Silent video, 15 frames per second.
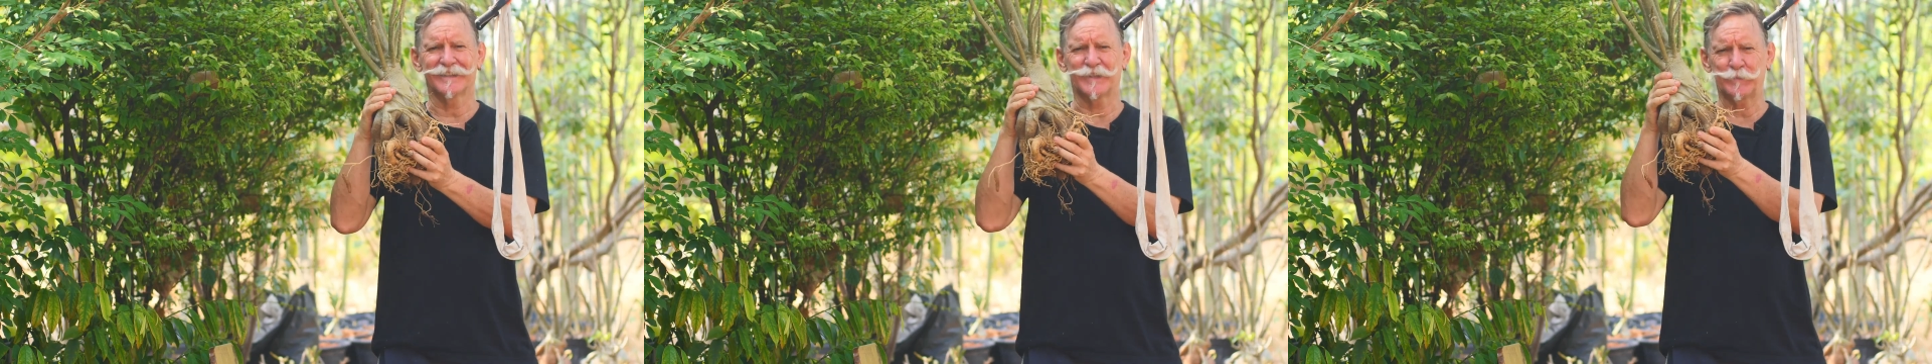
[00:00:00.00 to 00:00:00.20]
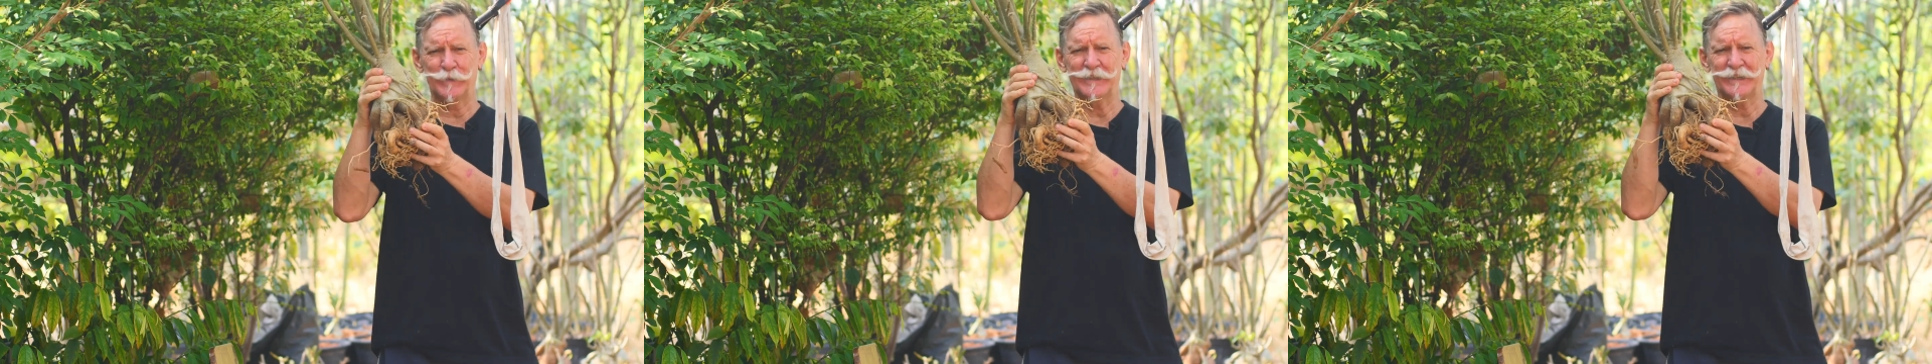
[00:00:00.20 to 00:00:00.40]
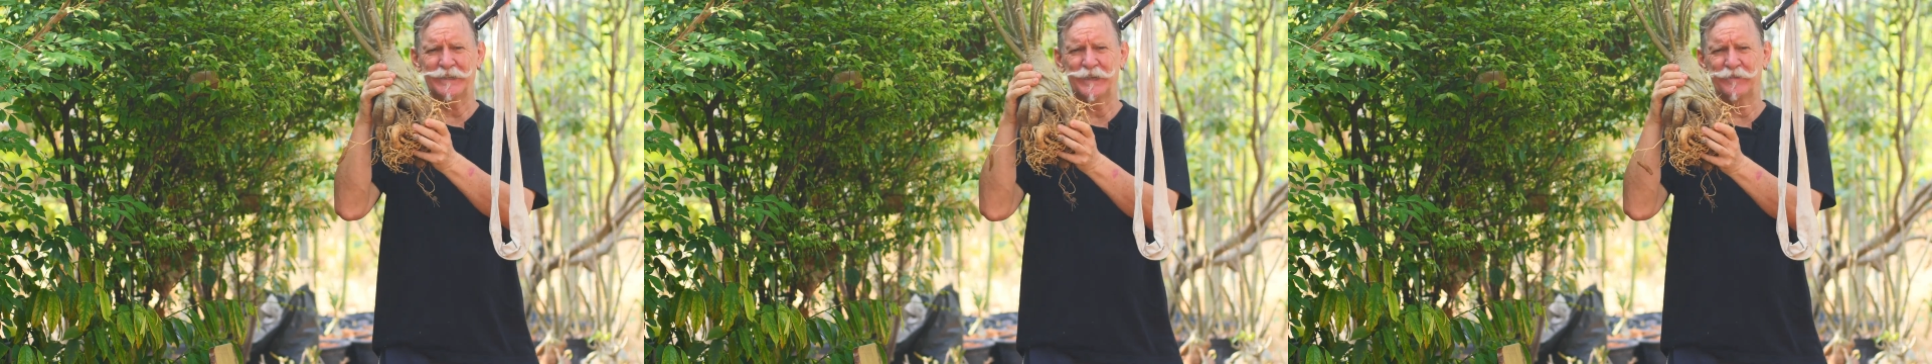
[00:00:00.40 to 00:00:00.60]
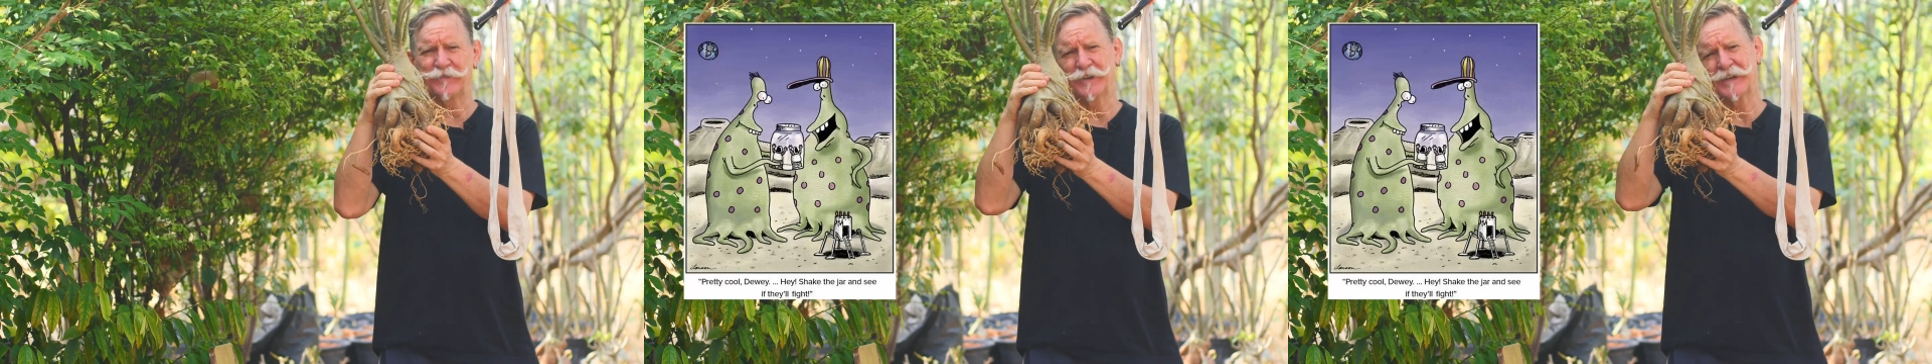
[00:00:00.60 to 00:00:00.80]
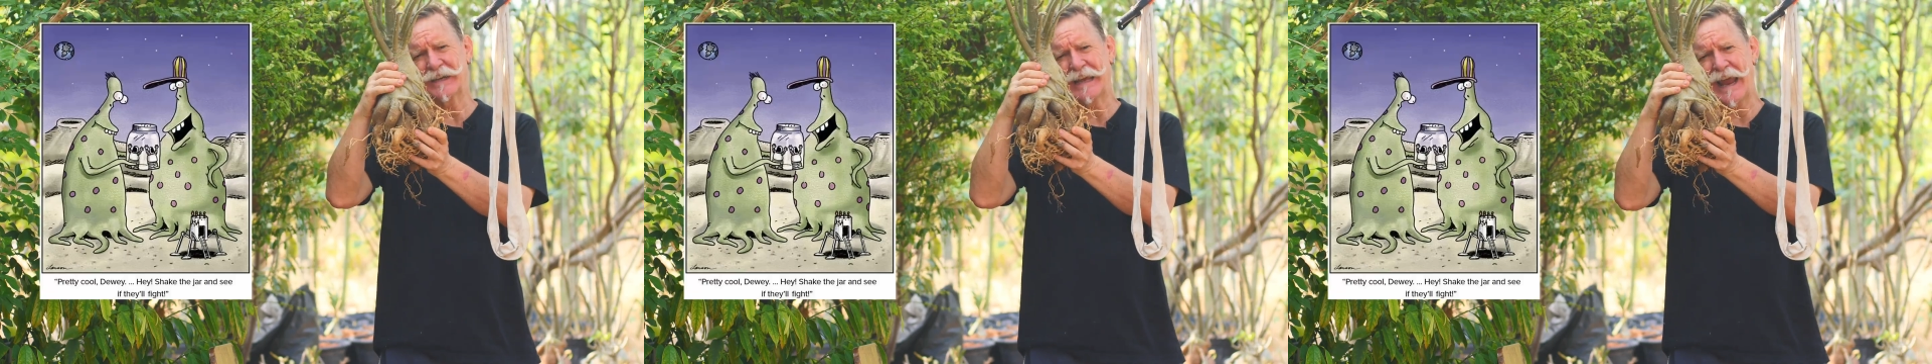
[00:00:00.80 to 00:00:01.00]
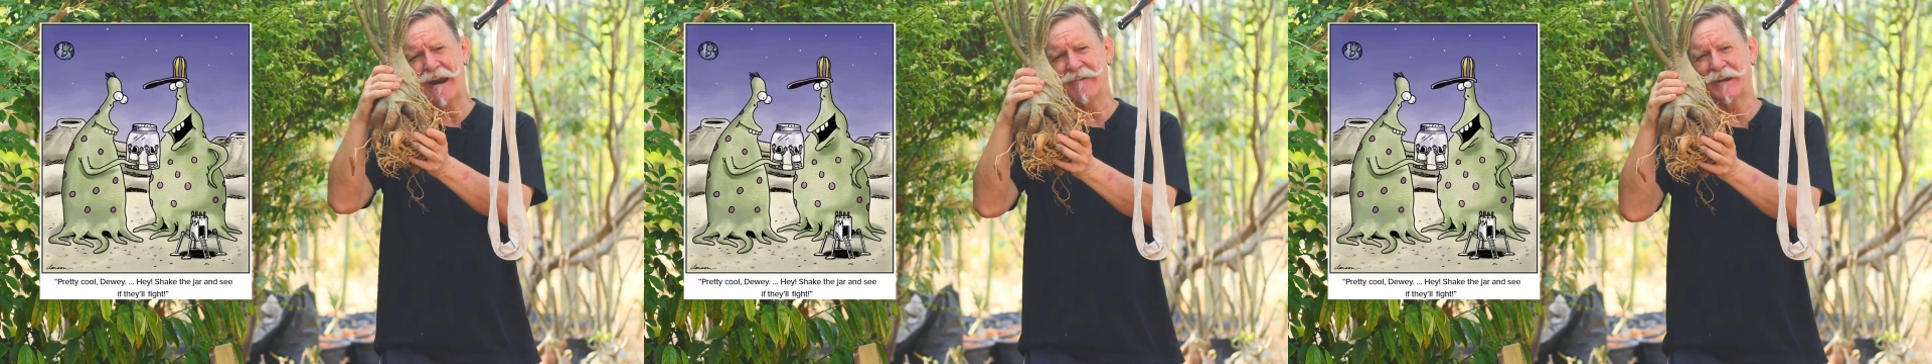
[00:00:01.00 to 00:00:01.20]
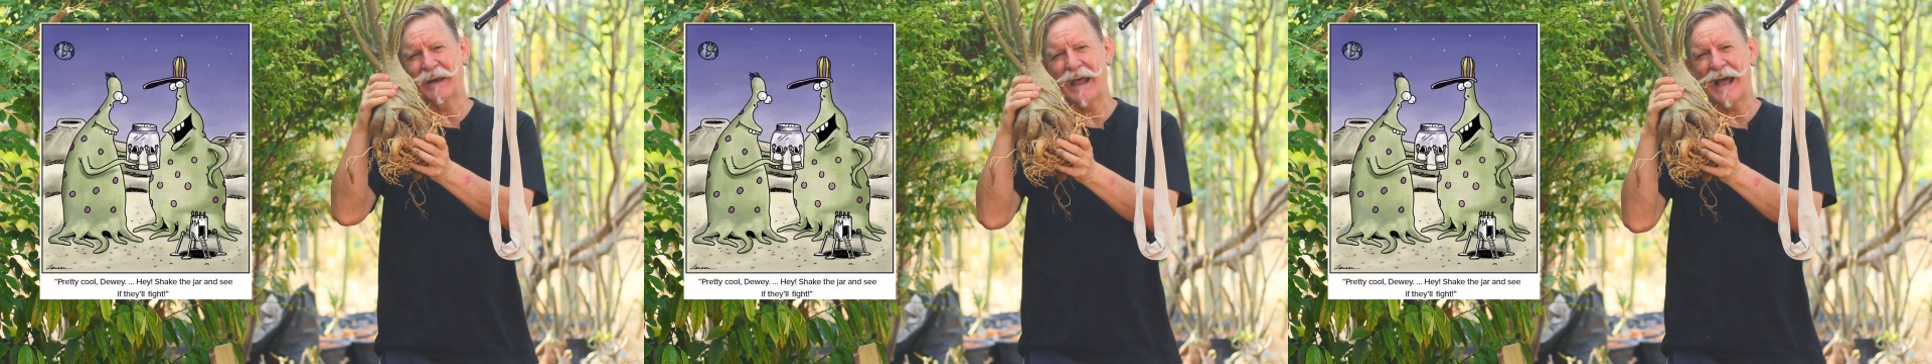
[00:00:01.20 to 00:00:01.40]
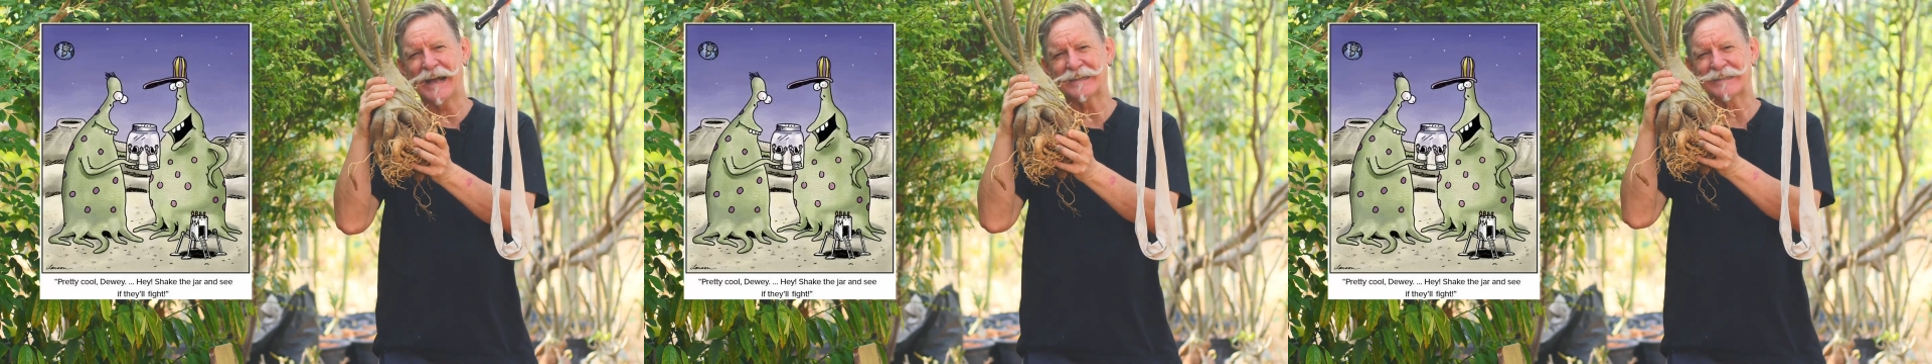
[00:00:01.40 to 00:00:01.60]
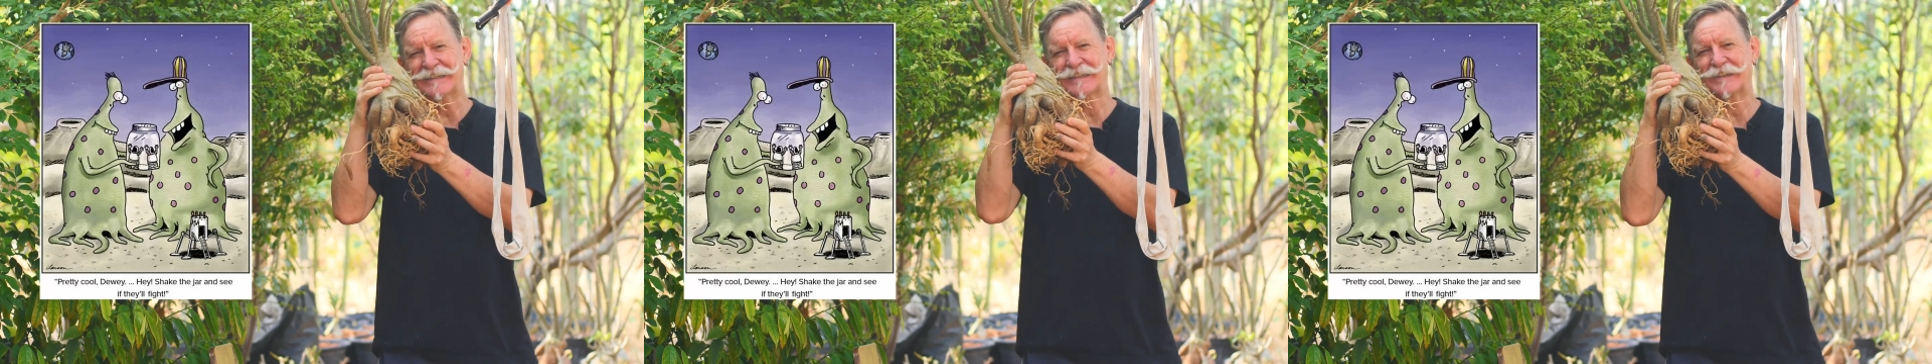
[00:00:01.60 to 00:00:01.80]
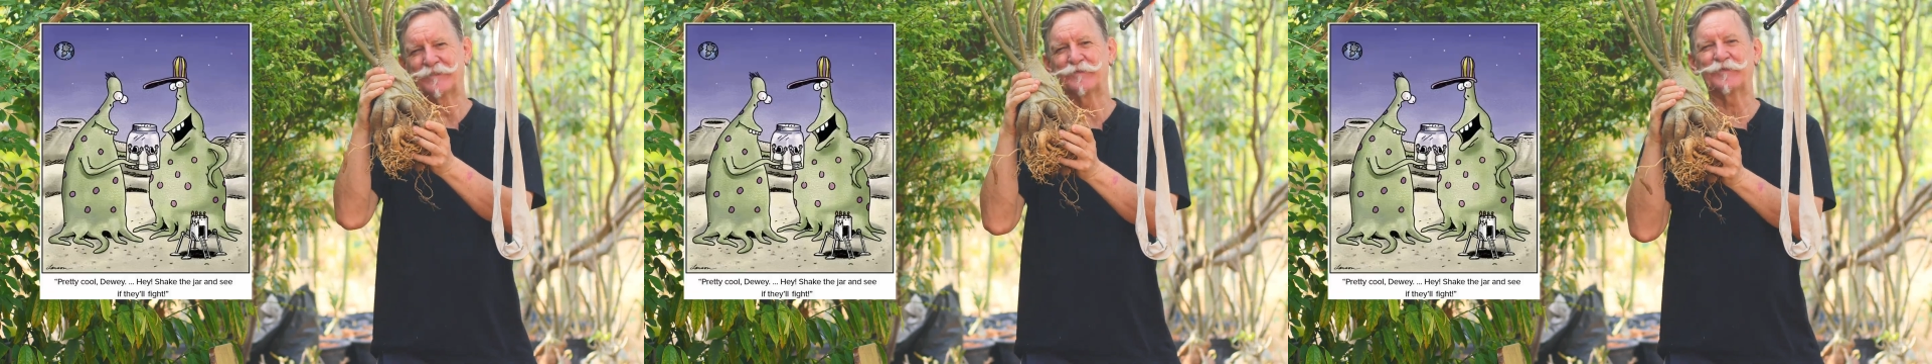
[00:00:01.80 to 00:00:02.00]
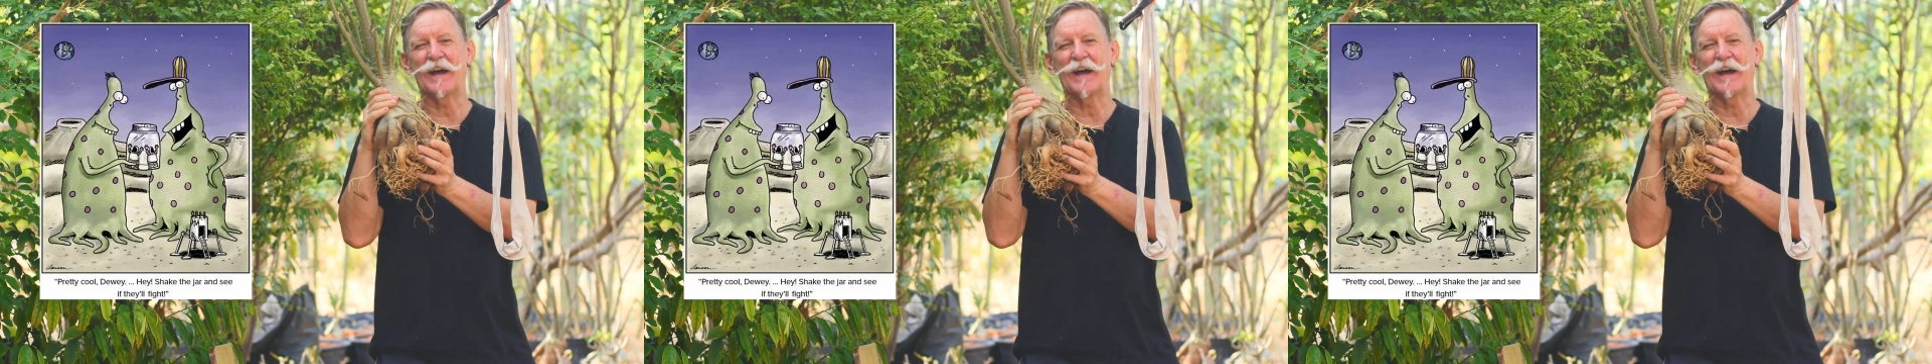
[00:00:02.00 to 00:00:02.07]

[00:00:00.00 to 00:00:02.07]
especially if you're a Gary Larson